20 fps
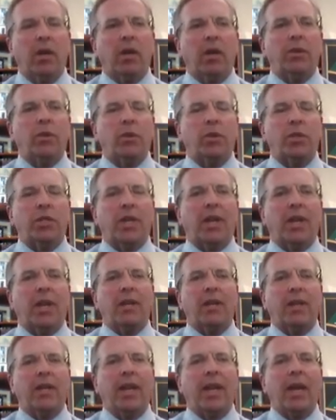
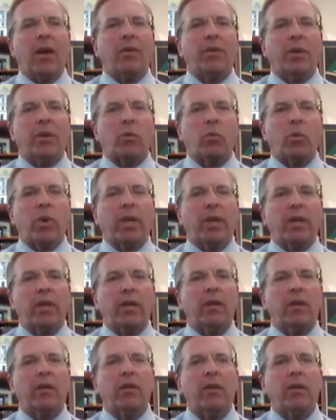understanding how they're
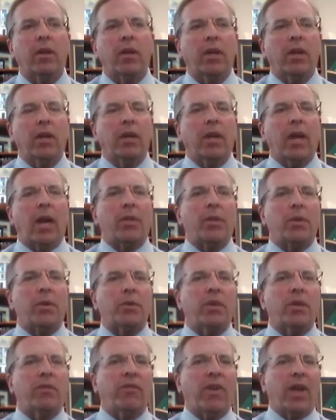written, how they're
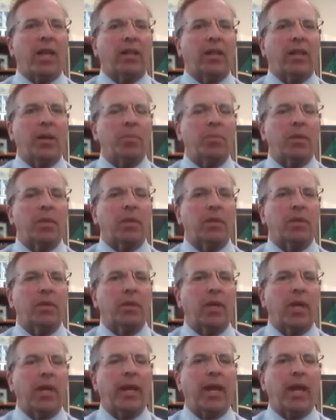developed,
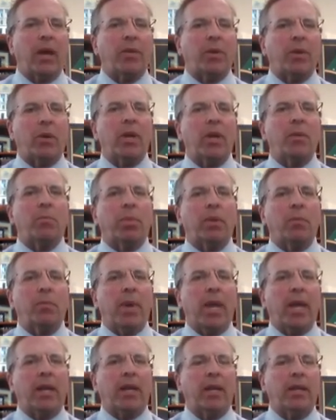and how they're
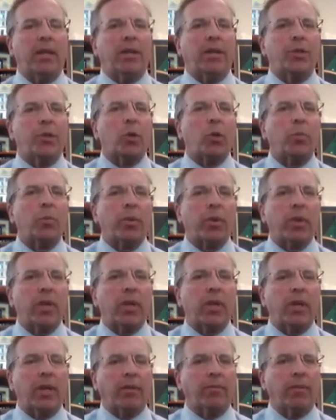implemented,
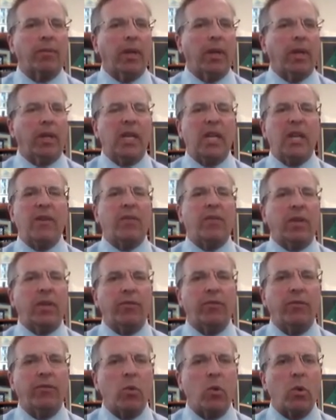interpreted, and even
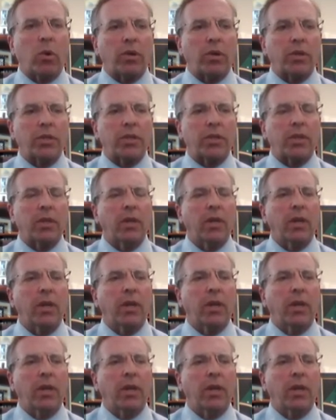enforced,